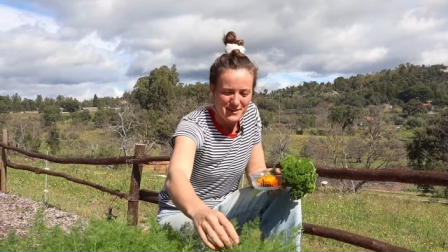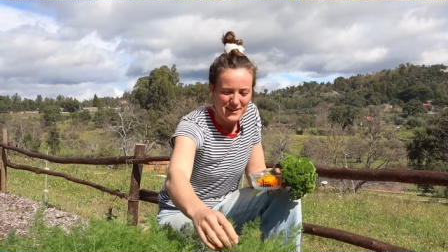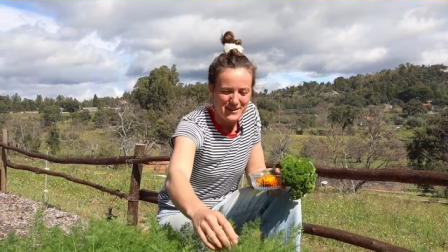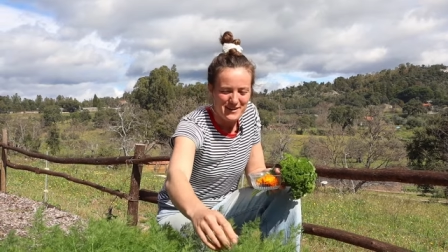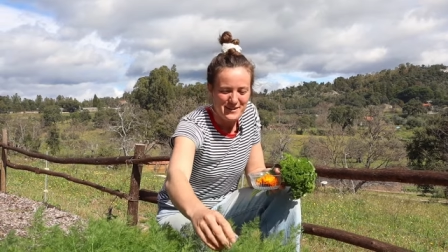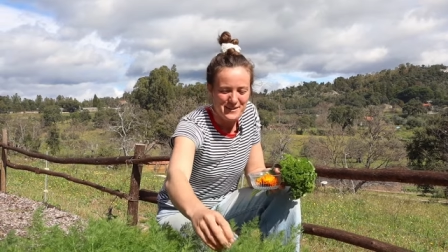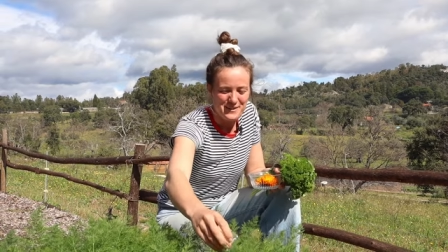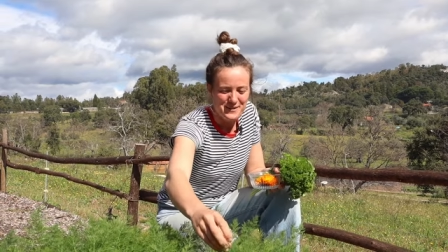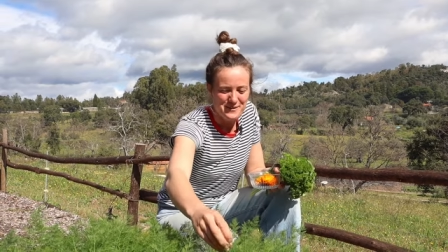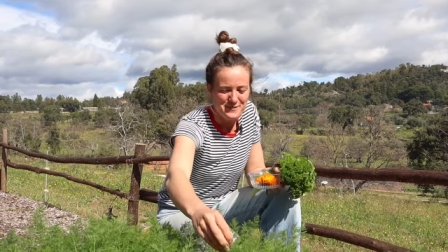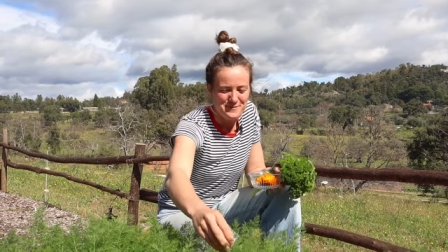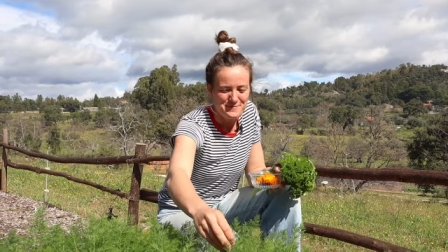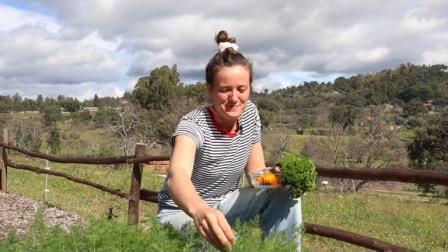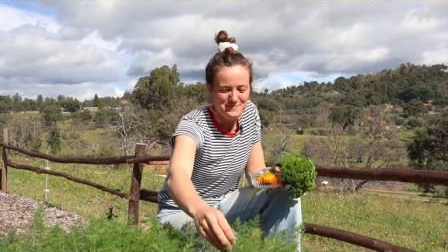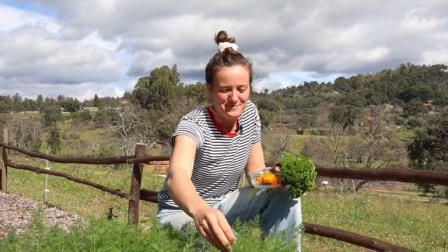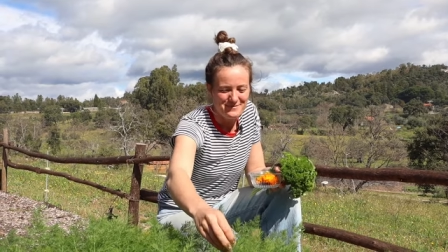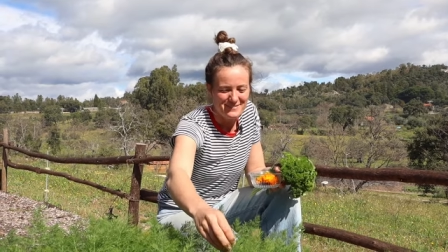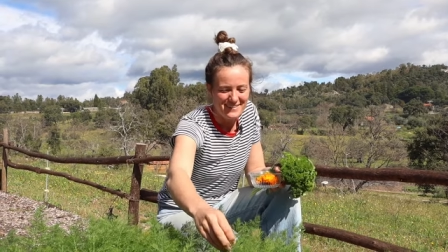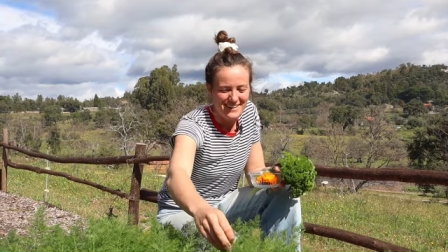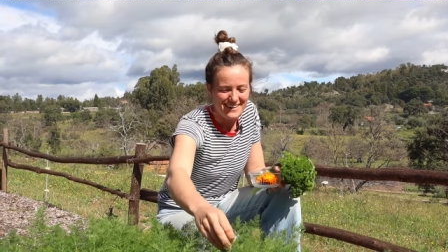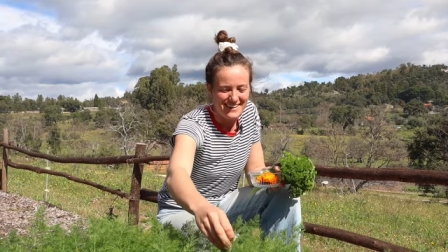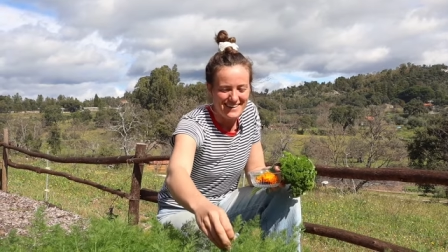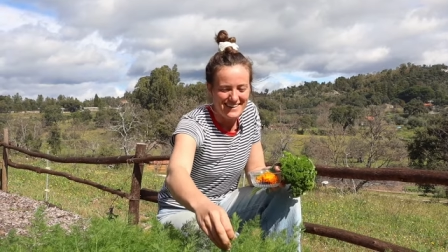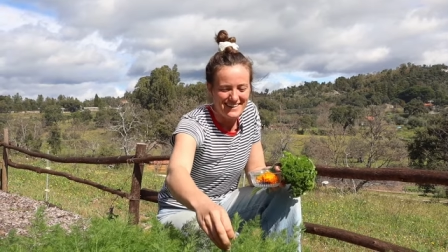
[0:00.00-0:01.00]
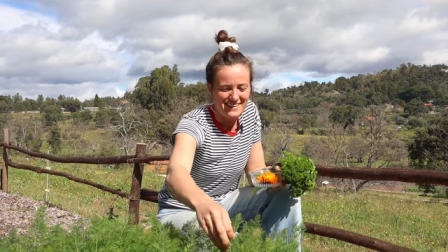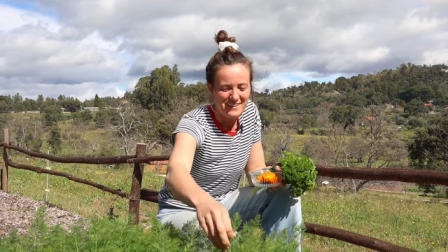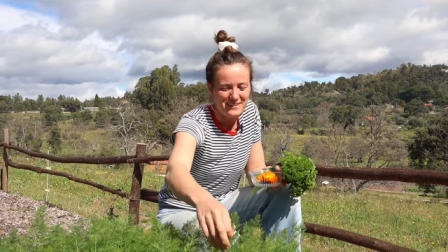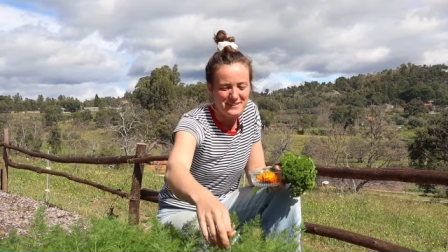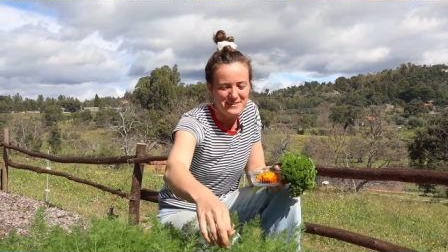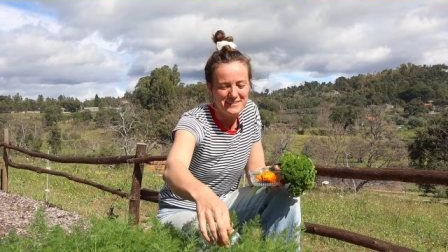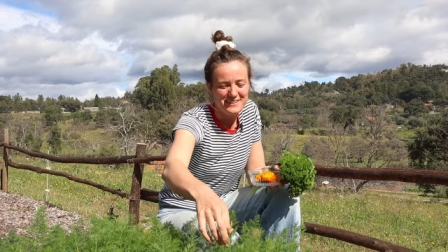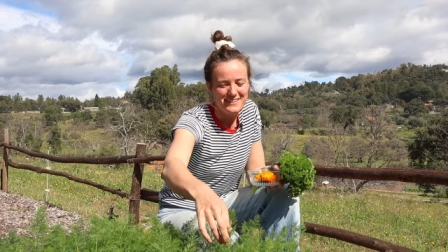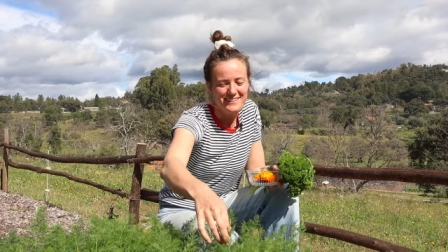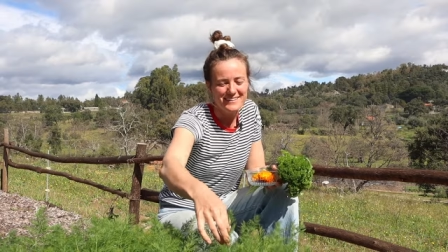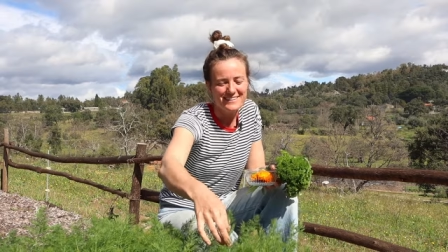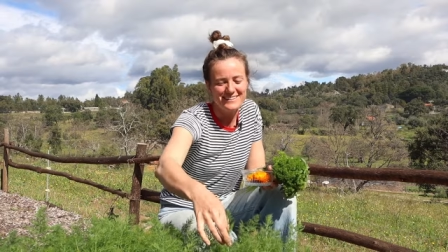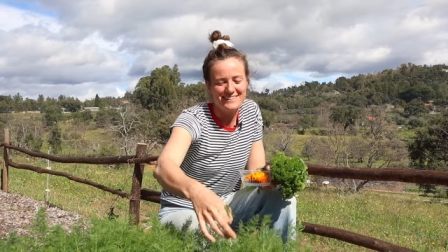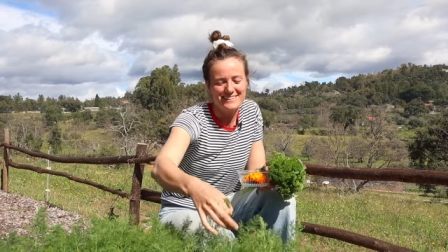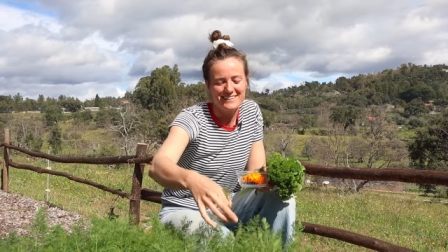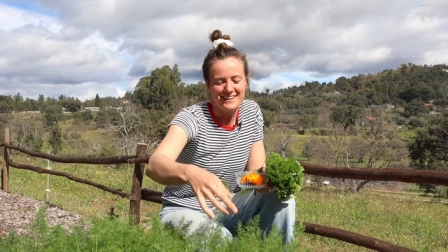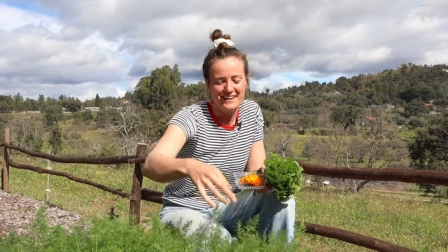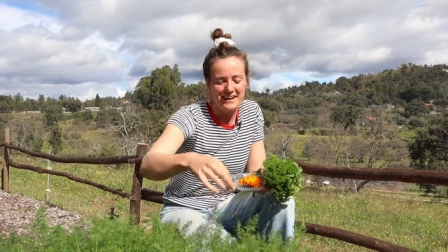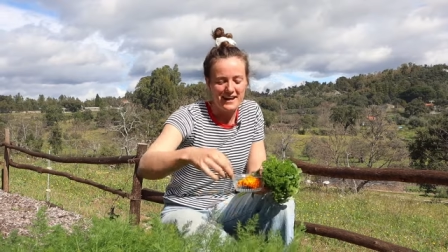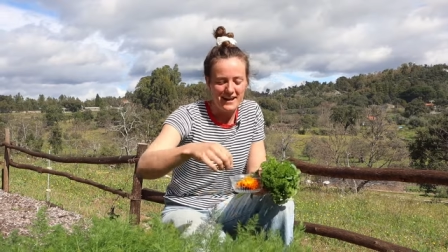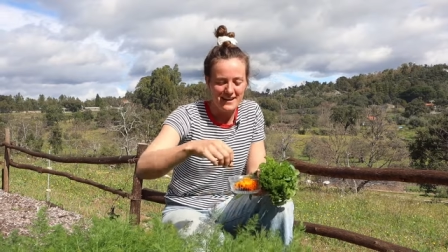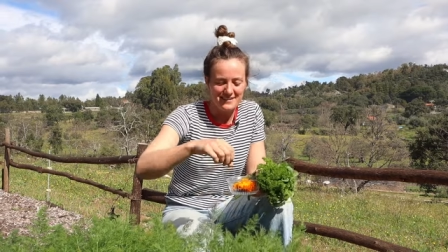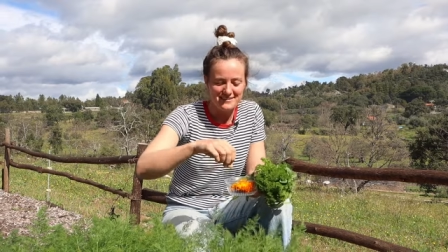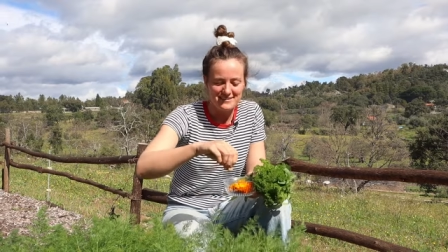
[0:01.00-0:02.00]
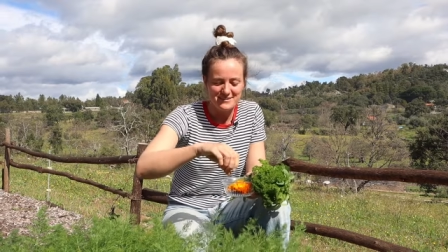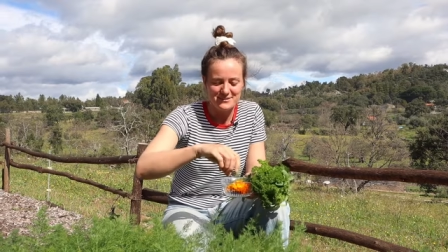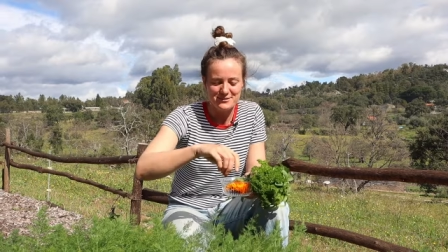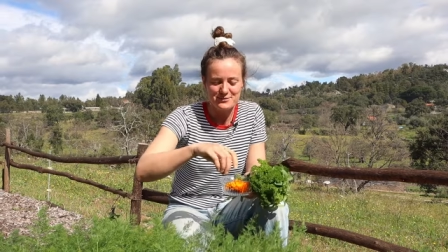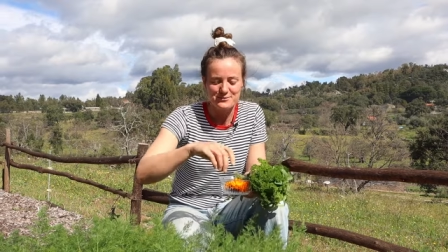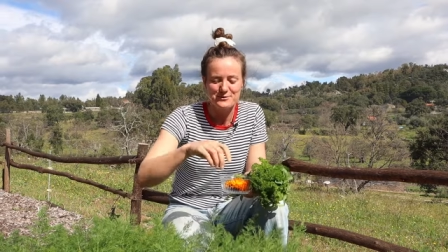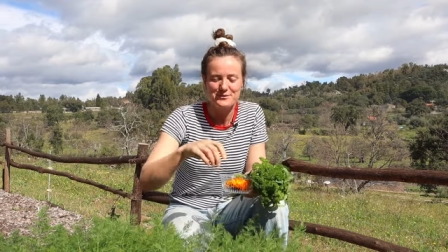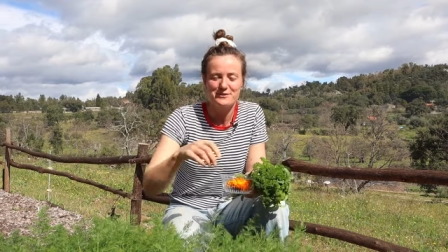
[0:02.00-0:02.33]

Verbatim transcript: Um, and I think that has to do